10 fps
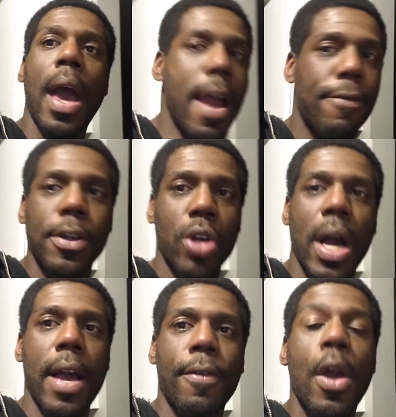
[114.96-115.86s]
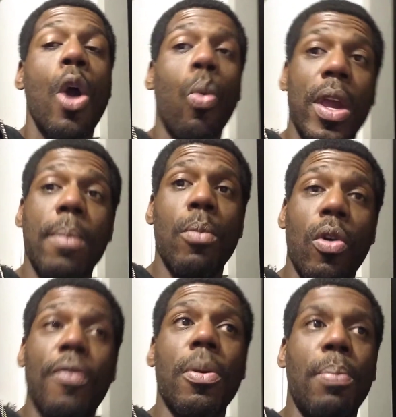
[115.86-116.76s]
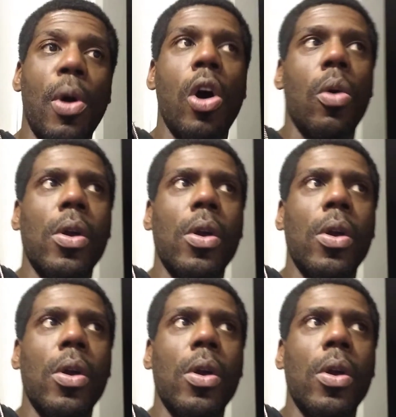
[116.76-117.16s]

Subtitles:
every drive. We moved the ball.